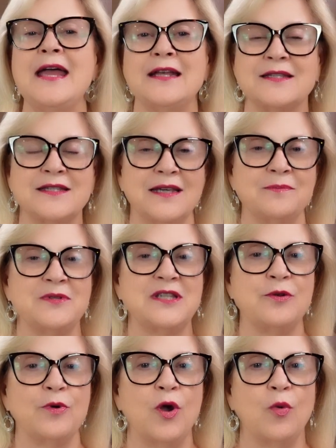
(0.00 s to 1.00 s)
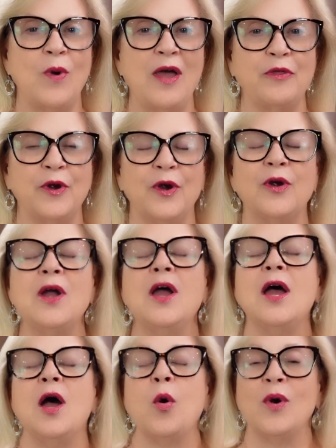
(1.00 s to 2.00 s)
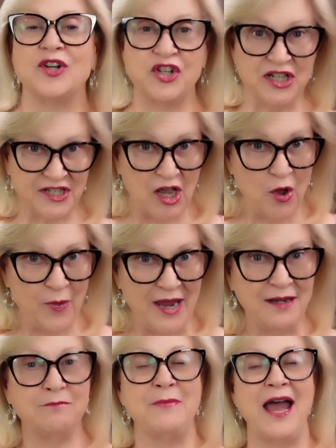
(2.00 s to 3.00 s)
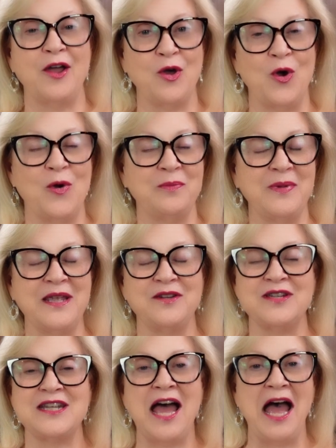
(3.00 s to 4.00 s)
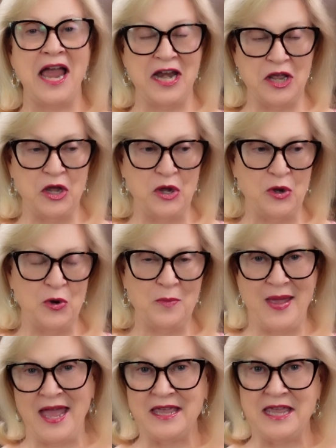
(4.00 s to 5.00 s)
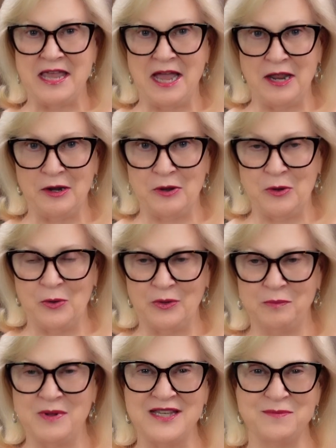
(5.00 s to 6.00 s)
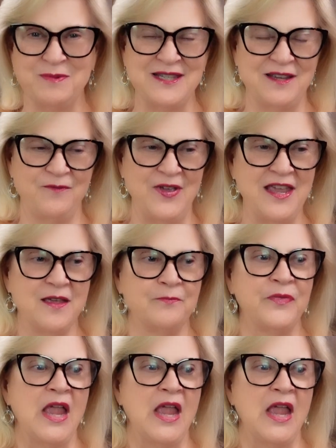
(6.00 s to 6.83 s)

and sub-zero weather where she's going, back home into Idaho, Mackey, Idaho to be specific.